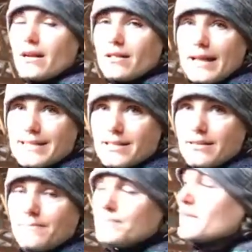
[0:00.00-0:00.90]
a lesson
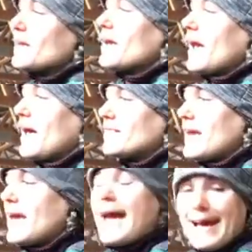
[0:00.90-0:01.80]
and
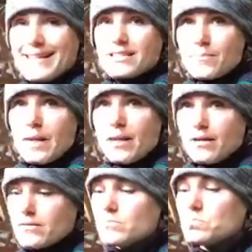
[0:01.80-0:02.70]
they ask me,
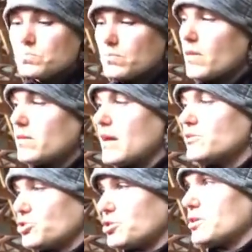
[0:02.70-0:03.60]
then
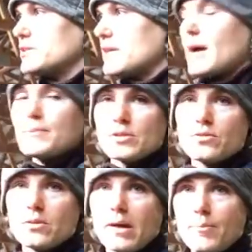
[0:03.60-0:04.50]
sure, it's
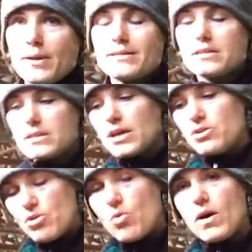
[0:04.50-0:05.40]
absolutely my place to say, you
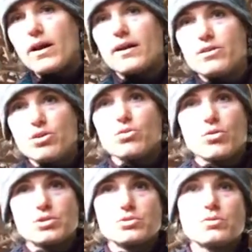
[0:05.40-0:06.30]
know what? I think your
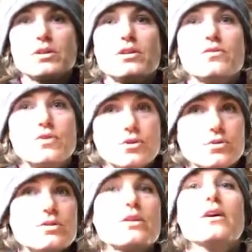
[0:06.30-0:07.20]
horse is really
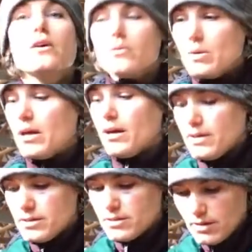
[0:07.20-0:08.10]
confused
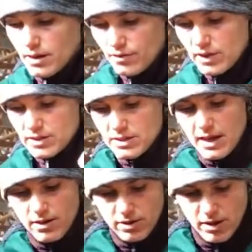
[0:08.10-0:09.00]
because of this,
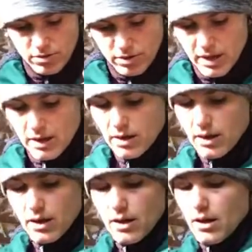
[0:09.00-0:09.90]
that, the other thing.
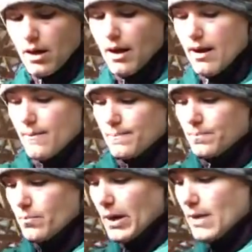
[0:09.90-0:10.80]

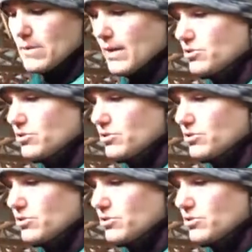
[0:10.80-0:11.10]
But I'm not